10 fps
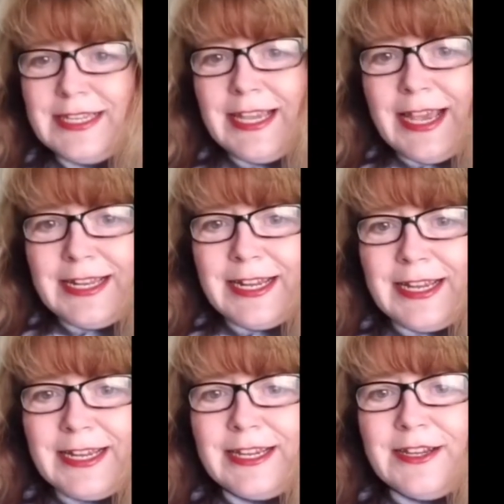and
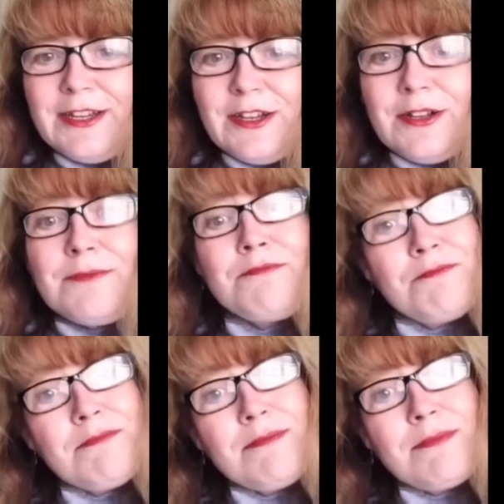I
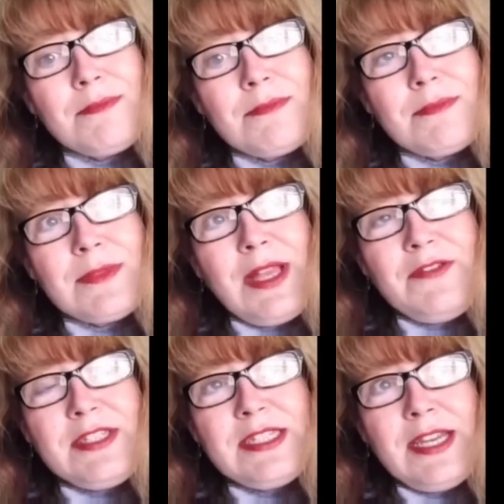
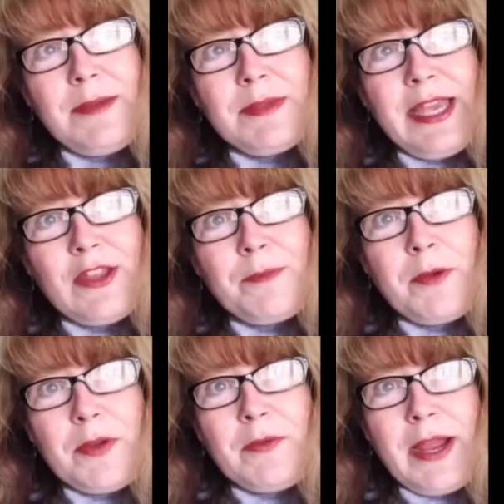love this time together, but
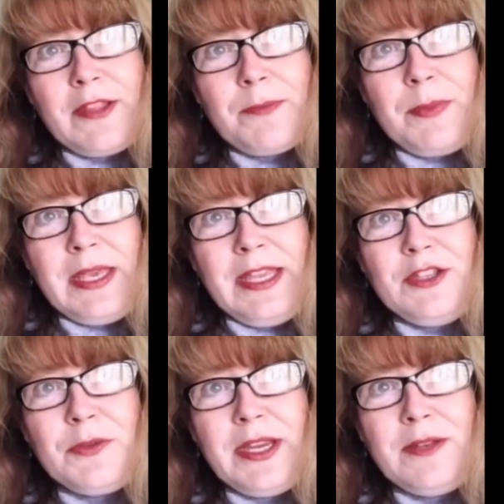we'd rather be
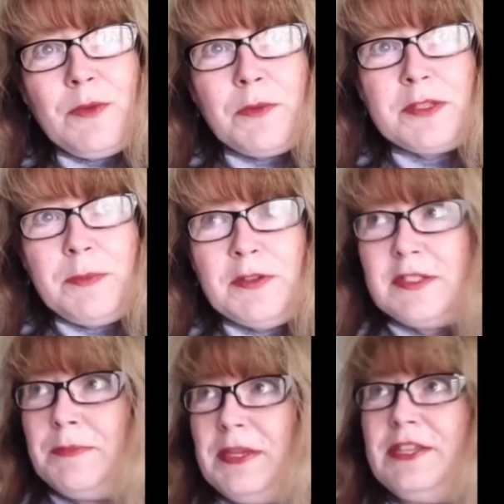doing what we're supposed
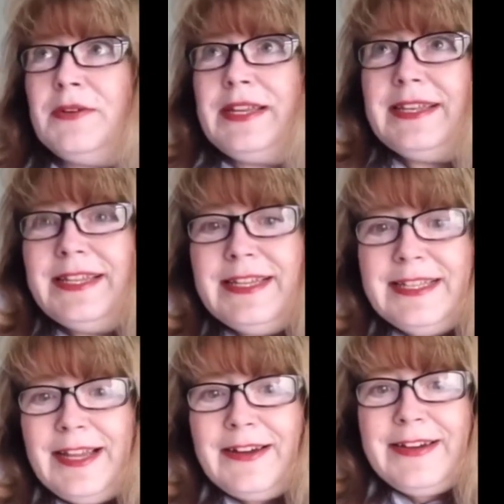to be doing.
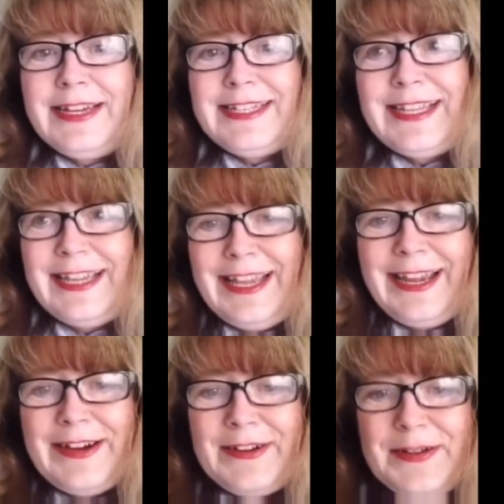All right, take
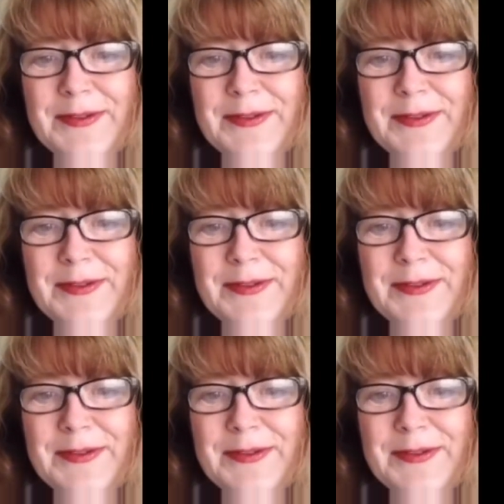care.